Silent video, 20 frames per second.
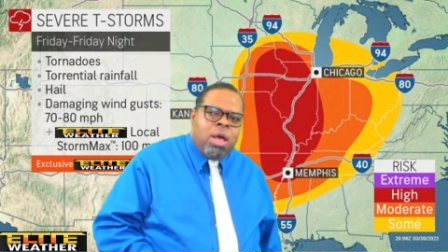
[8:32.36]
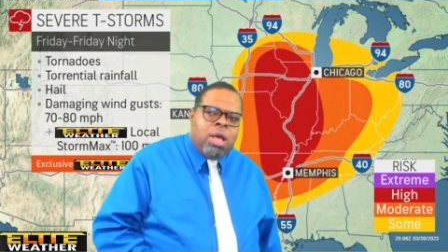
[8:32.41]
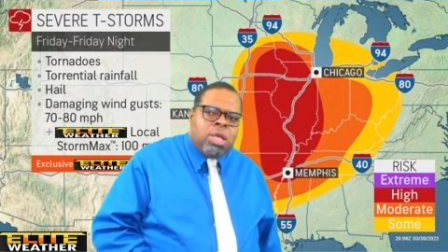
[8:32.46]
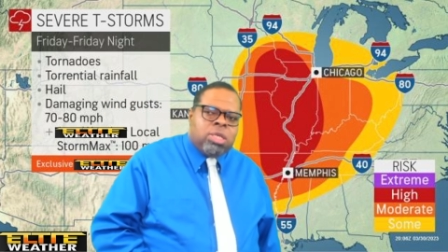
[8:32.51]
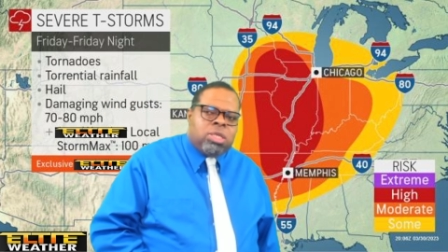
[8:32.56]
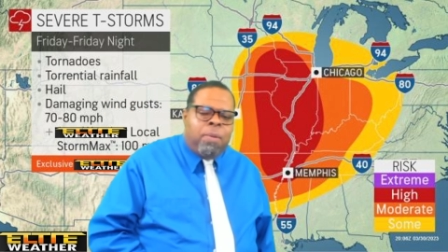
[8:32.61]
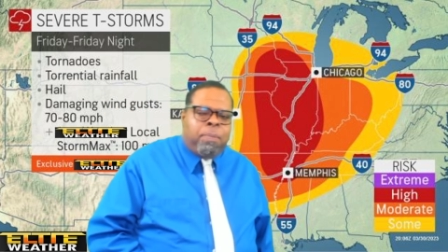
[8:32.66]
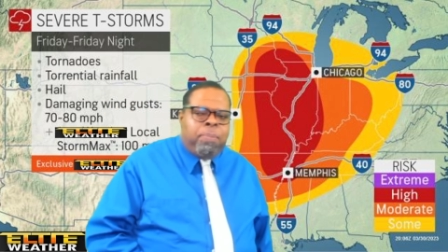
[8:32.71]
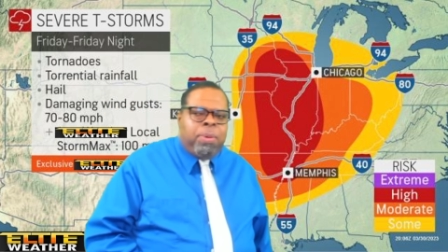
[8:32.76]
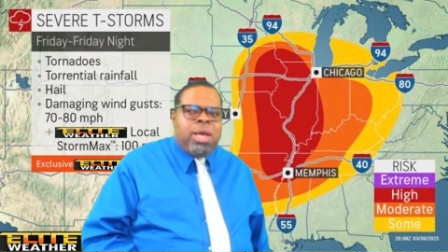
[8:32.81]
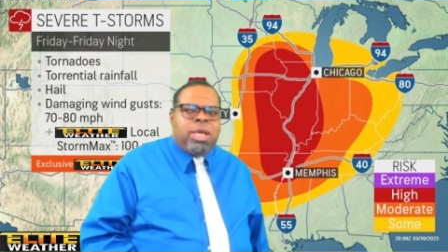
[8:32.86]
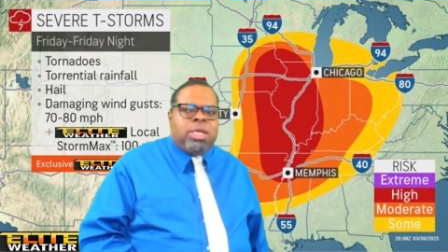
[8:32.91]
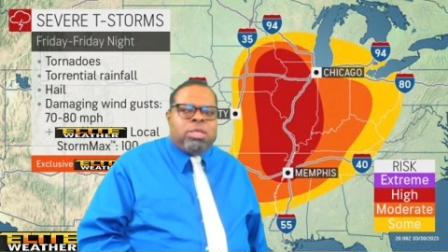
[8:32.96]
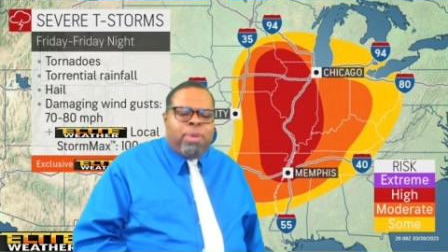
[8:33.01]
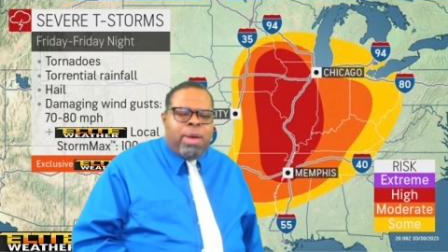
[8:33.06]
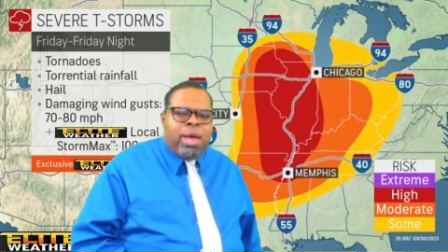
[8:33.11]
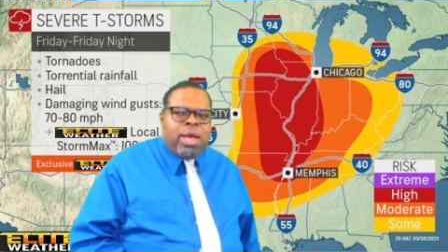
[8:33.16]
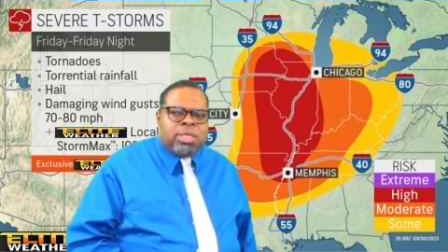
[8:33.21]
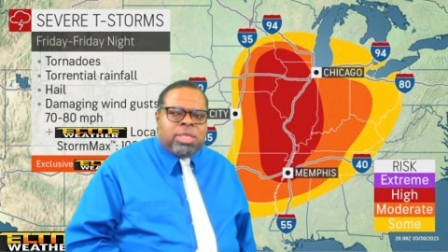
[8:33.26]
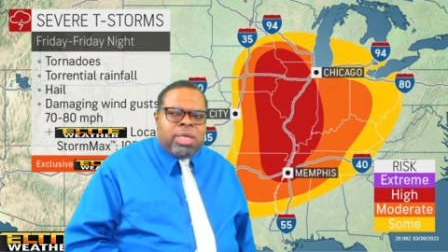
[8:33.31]
So please
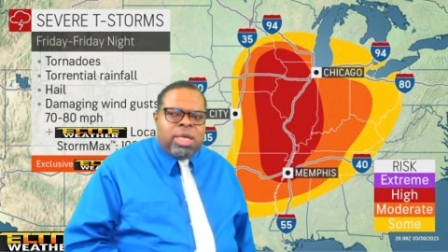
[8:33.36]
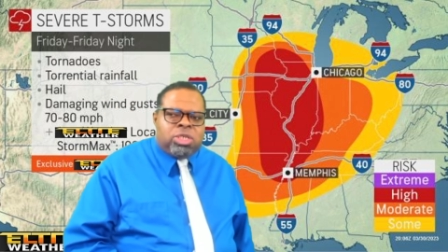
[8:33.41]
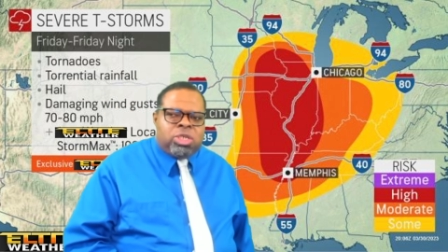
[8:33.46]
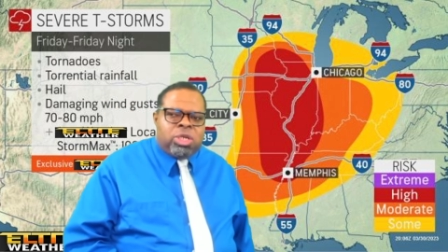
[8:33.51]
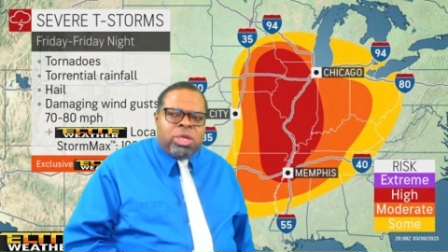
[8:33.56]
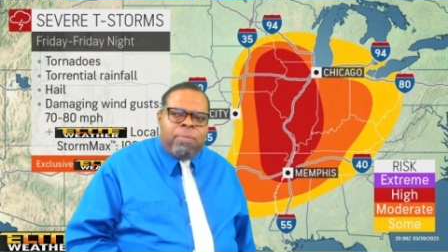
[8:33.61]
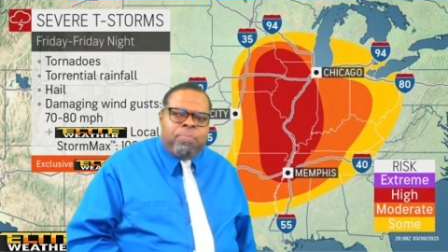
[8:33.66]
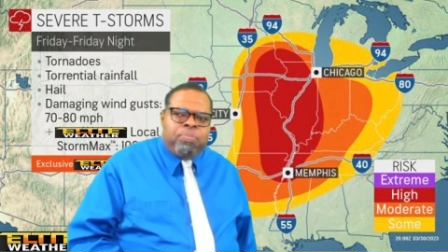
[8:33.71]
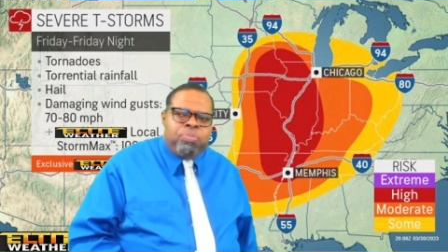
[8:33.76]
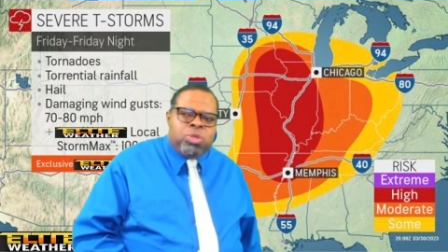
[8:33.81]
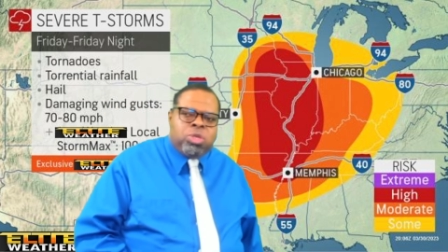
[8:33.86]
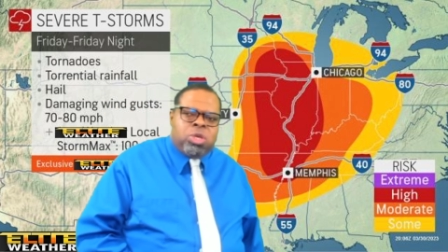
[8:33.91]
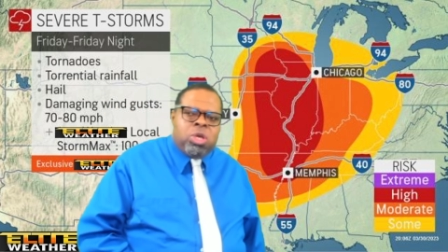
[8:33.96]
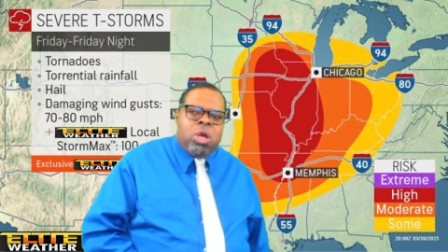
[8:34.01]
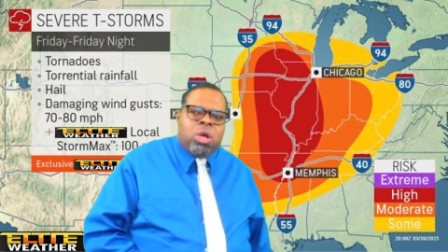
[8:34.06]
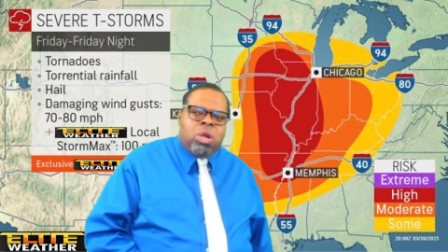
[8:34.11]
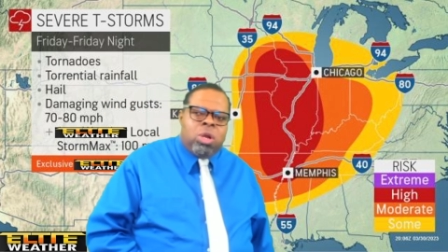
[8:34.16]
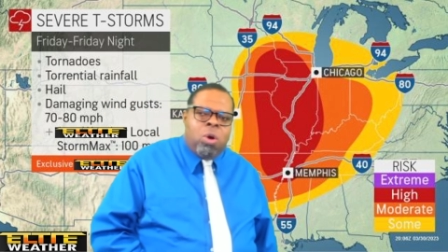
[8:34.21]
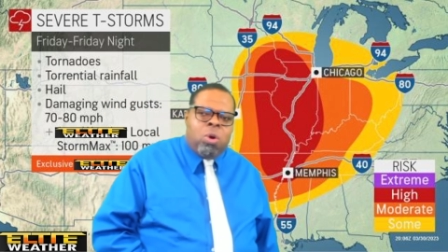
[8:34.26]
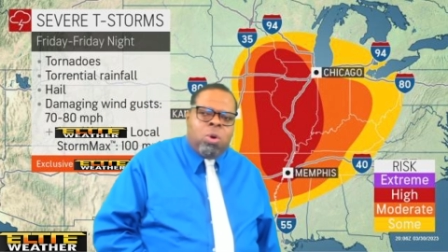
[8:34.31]
pay attention to
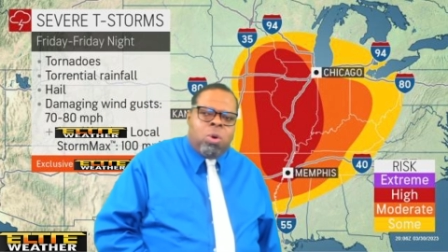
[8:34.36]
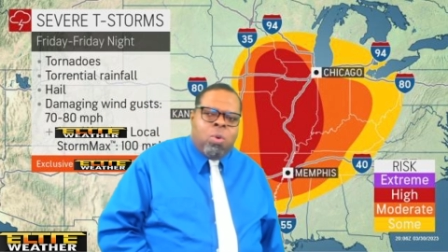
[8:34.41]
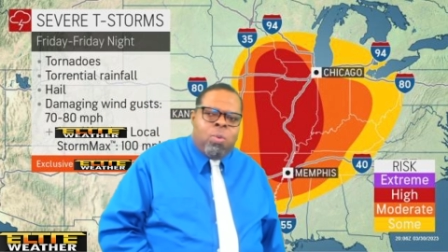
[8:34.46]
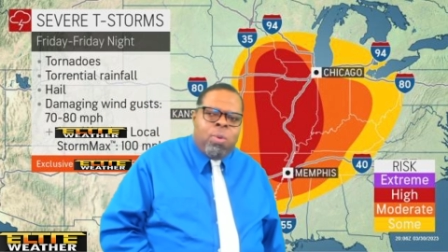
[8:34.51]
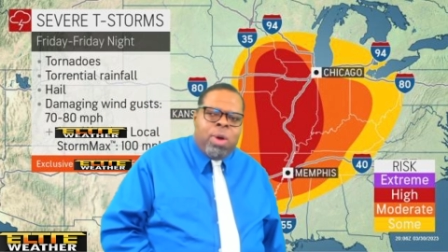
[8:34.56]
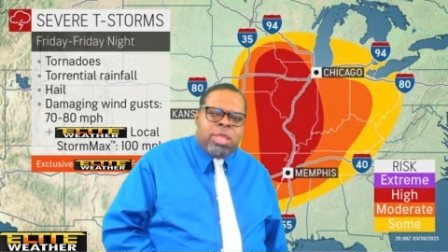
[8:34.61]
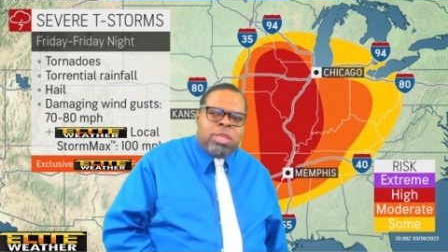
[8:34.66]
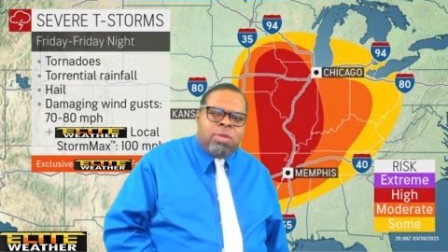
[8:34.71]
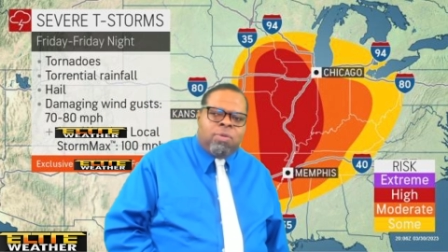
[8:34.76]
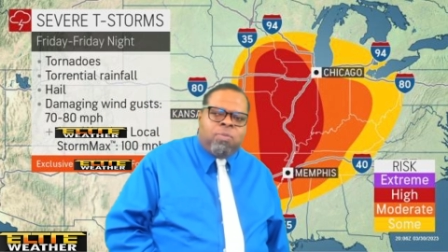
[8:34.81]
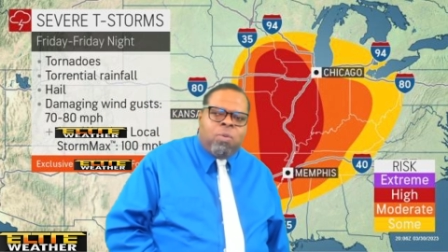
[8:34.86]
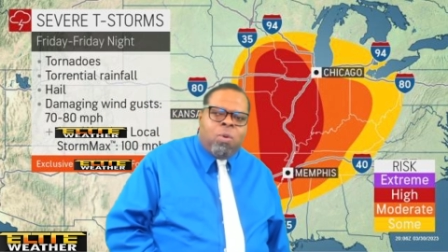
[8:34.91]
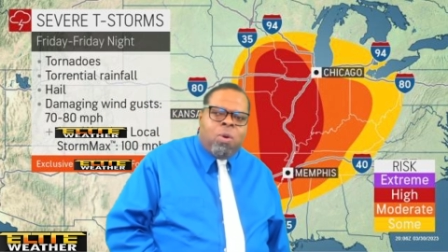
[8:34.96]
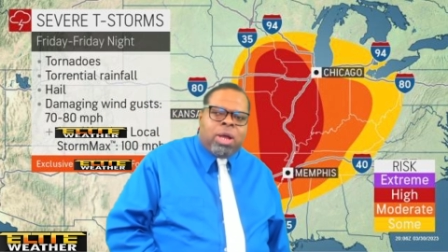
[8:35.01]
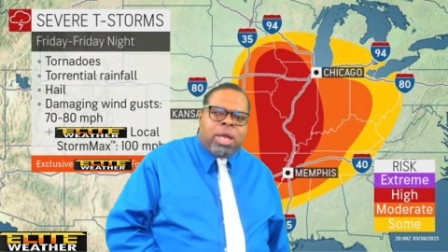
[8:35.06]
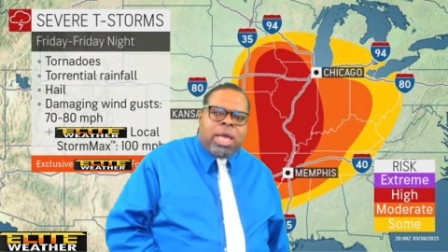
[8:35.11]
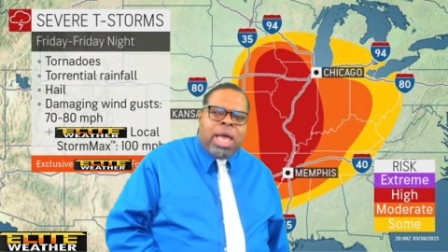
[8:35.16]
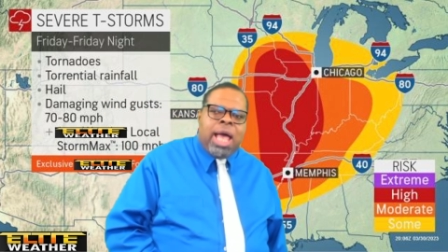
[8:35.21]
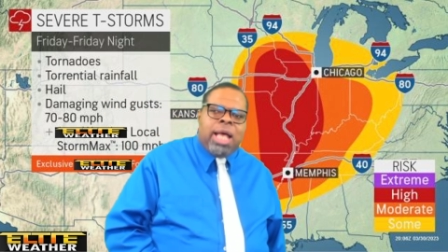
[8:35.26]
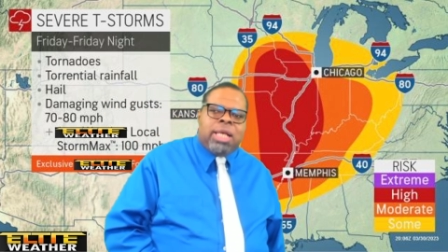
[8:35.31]
your local weather
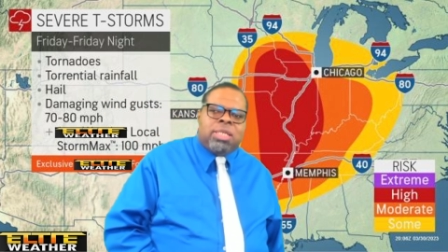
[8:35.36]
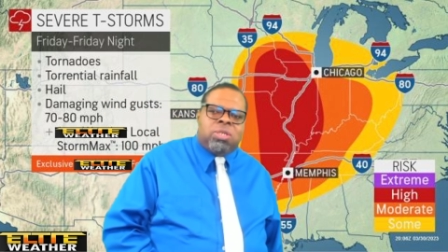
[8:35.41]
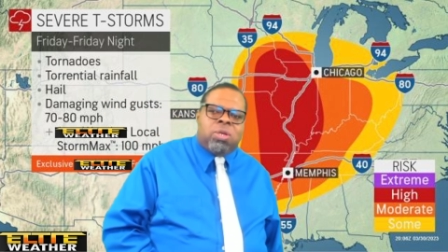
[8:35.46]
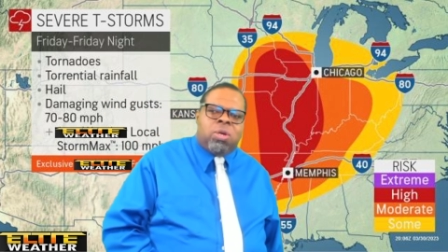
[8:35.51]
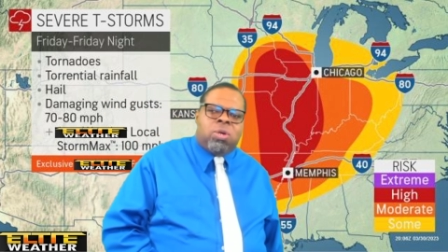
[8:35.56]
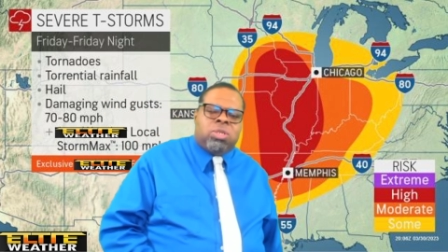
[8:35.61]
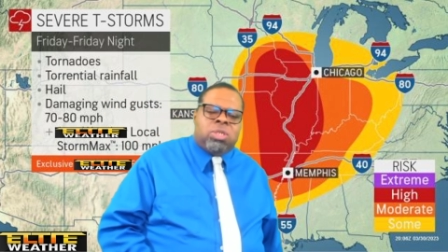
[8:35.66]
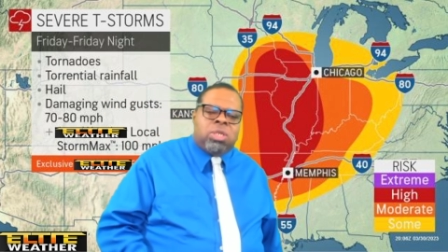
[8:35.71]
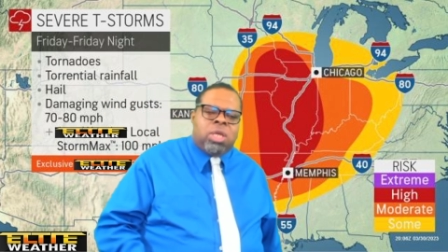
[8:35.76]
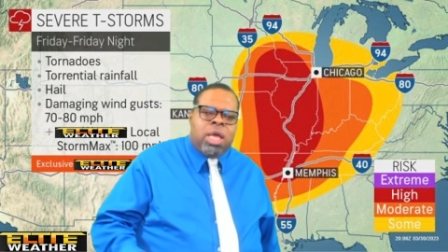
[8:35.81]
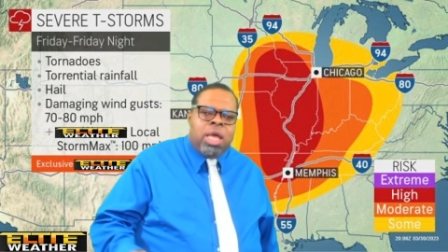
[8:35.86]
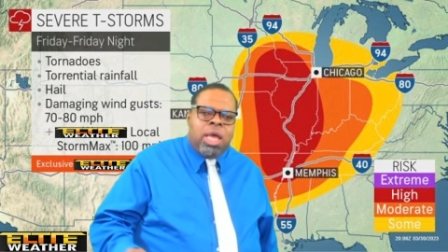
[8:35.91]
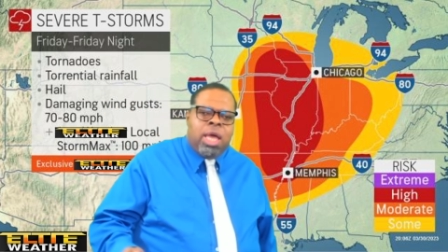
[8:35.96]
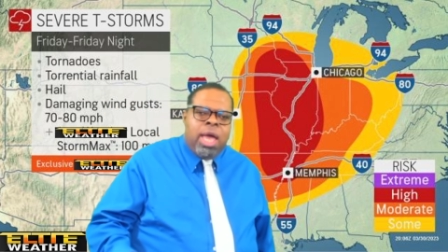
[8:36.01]
forecasters,